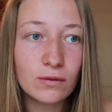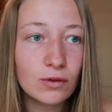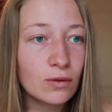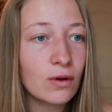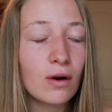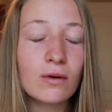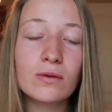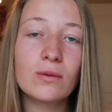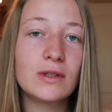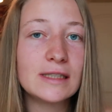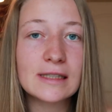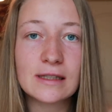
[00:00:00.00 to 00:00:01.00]
to
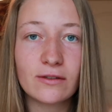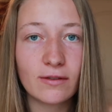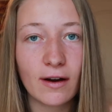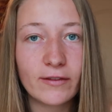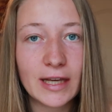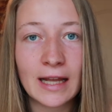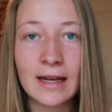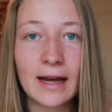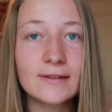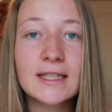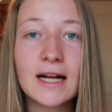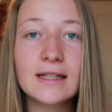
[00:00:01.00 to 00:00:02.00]
know this raw vegan
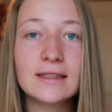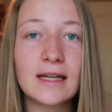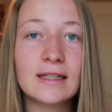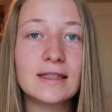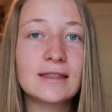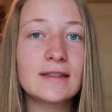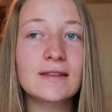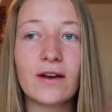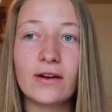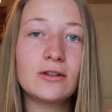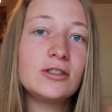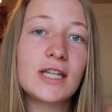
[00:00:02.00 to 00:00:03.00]
lifestyle that this is
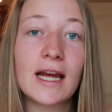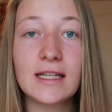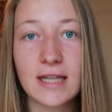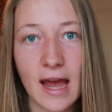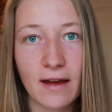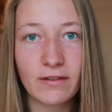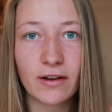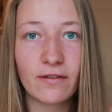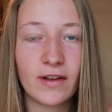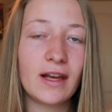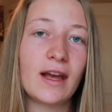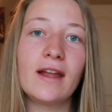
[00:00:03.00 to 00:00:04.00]
going to change
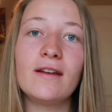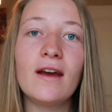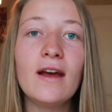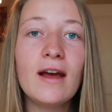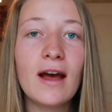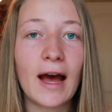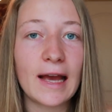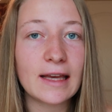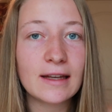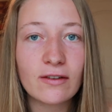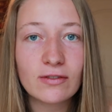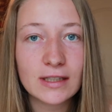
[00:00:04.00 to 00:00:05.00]
everything and I
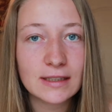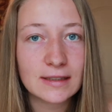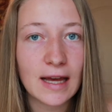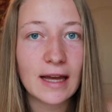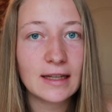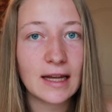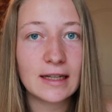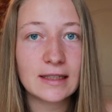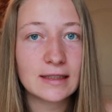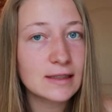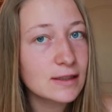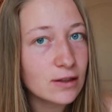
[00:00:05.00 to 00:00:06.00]
can definitely say that
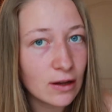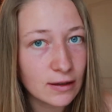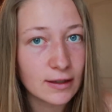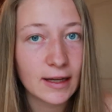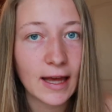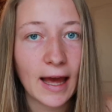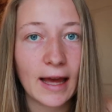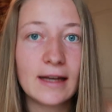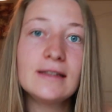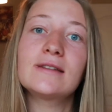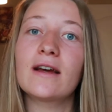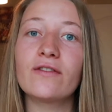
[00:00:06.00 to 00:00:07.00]
this is not the
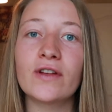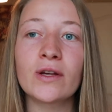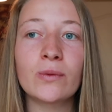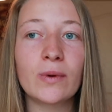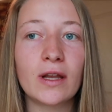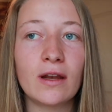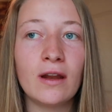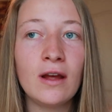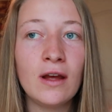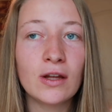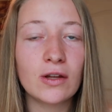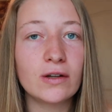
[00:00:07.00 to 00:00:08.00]
case. I think when
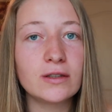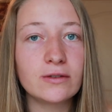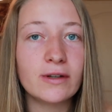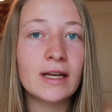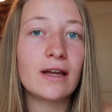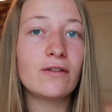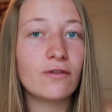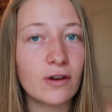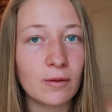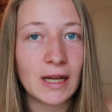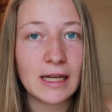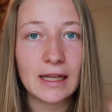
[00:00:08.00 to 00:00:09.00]
you're doing it
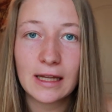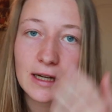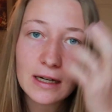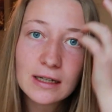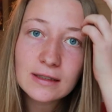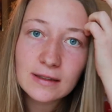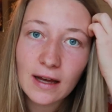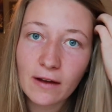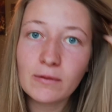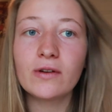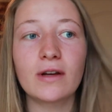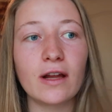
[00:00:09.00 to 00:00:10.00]
for many years,
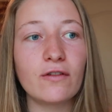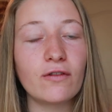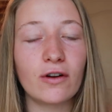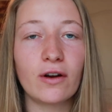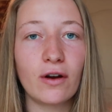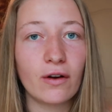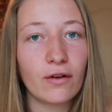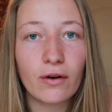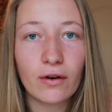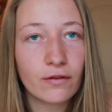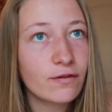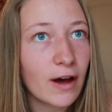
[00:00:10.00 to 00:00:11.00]
I'm doing it for
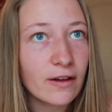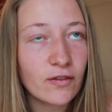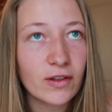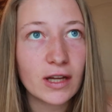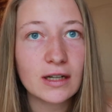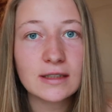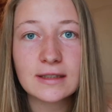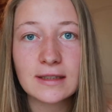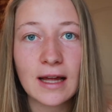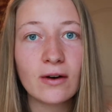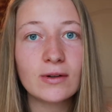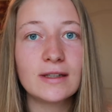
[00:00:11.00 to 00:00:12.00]
five years
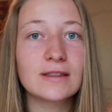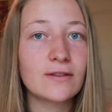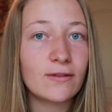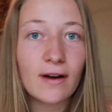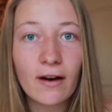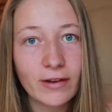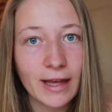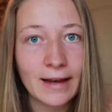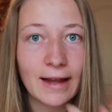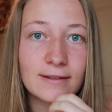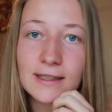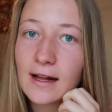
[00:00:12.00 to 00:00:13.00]
now this vegan
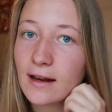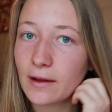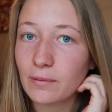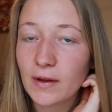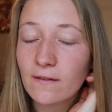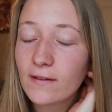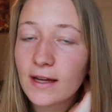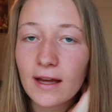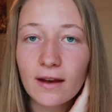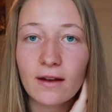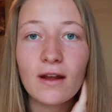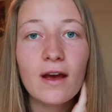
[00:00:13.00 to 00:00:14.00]
lifestyle and being
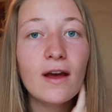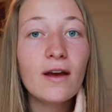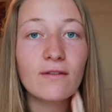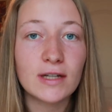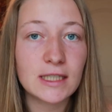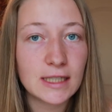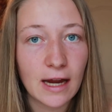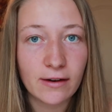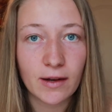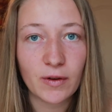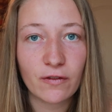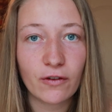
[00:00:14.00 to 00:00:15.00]
vegan and
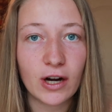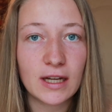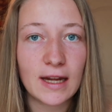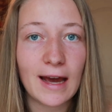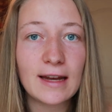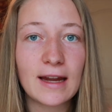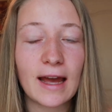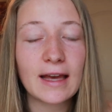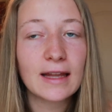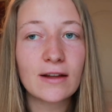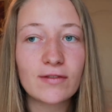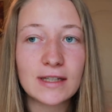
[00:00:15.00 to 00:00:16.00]
vegetarian before that I
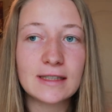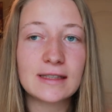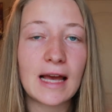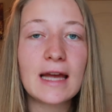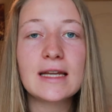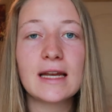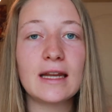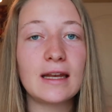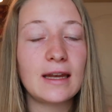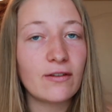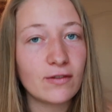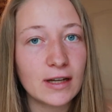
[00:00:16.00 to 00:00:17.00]
can definitely say that
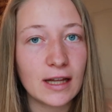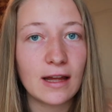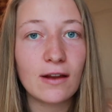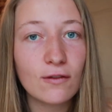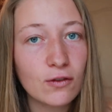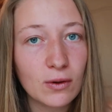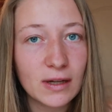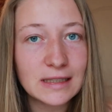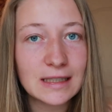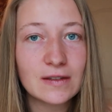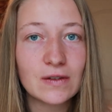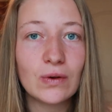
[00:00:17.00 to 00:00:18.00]
it definitely
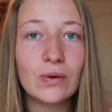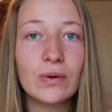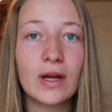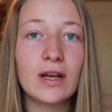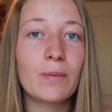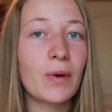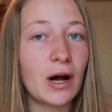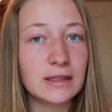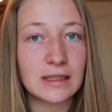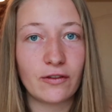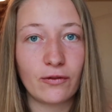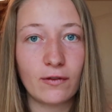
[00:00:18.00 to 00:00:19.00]
influences you in a
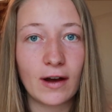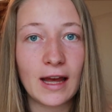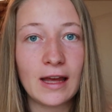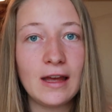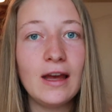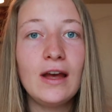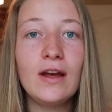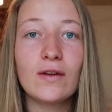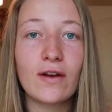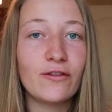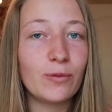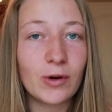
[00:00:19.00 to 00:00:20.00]
positive way
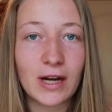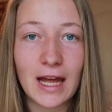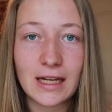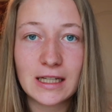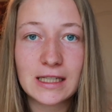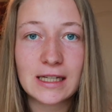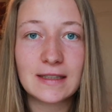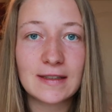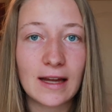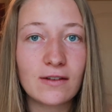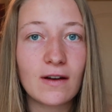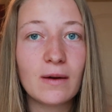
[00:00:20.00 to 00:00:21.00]
you have more energy
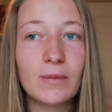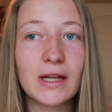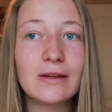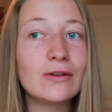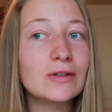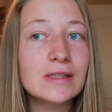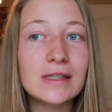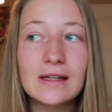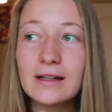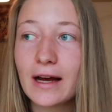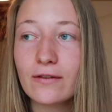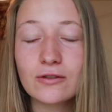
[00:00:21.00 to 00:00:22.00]
etc but you
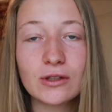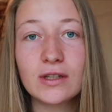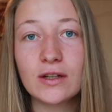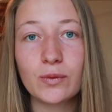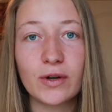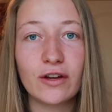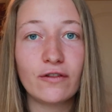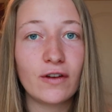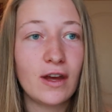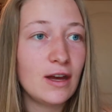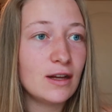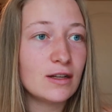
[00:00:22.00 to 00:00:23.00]
still have to deal with
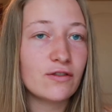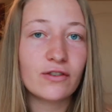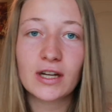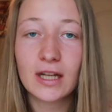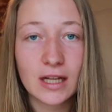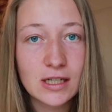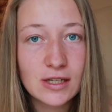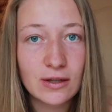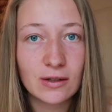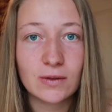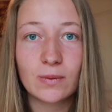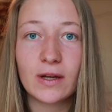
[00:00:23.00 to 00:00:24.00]
different
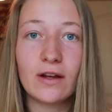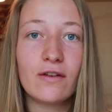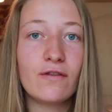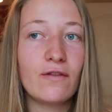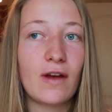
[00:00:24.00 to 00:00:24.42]
issues with